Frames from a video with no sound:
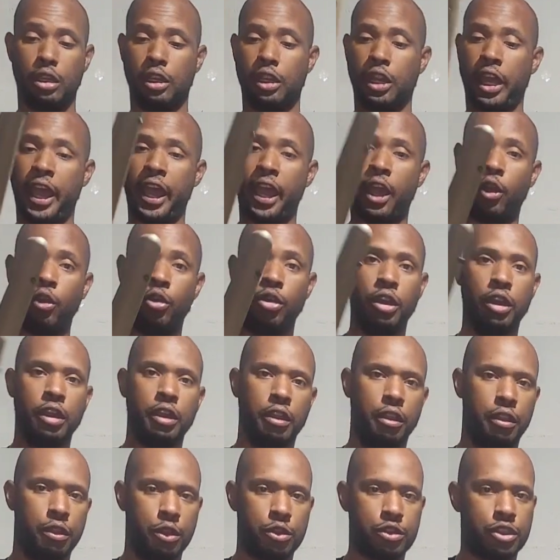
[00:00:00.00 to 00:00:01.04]
Now,
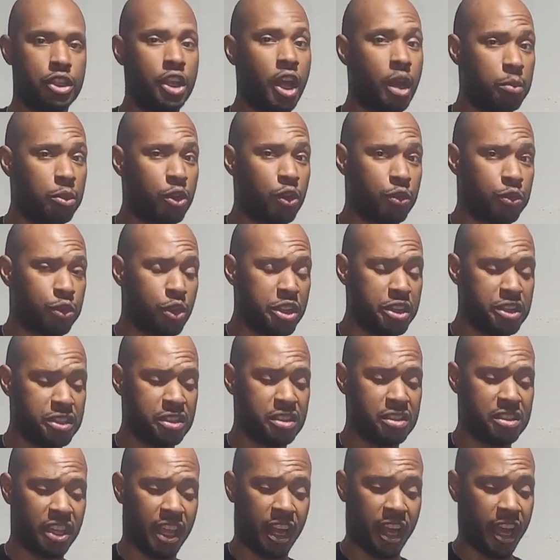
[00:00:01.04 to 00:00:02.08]
there's a number of
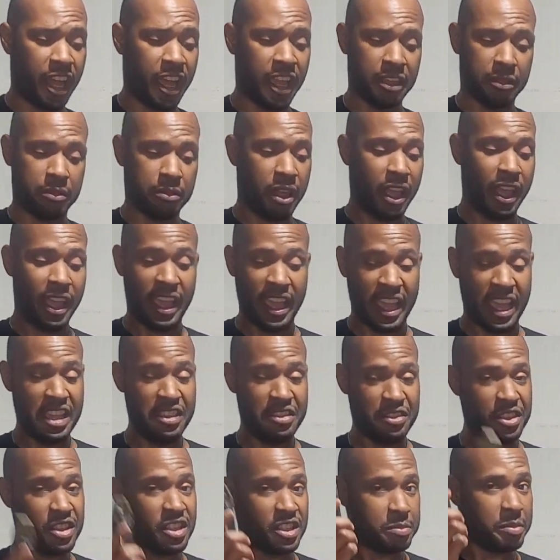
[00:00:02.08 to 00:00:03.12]
reasons that I
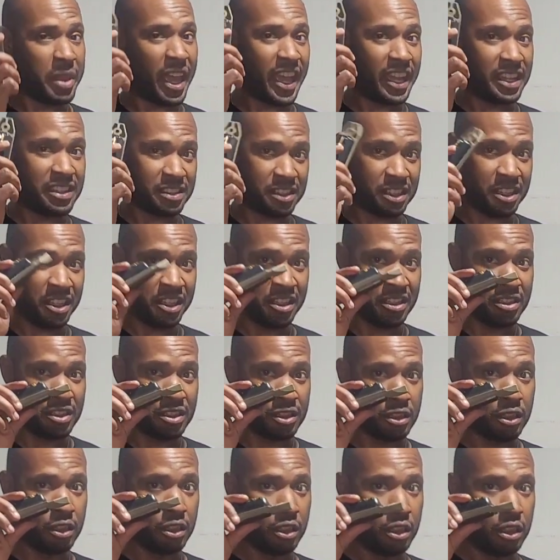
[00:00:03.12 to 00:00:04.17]
hate these
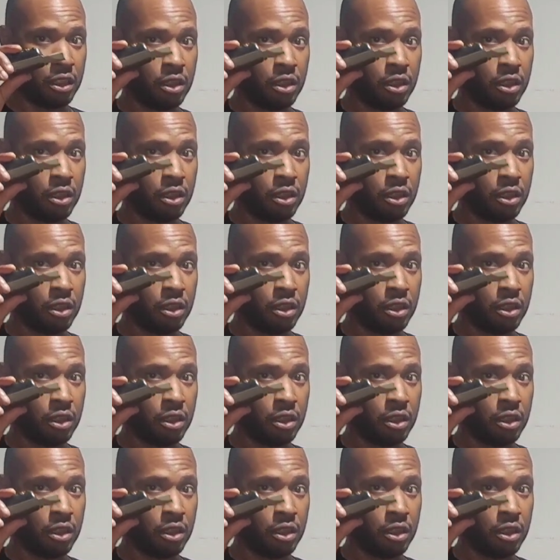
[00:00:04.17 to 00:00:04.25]
magazines.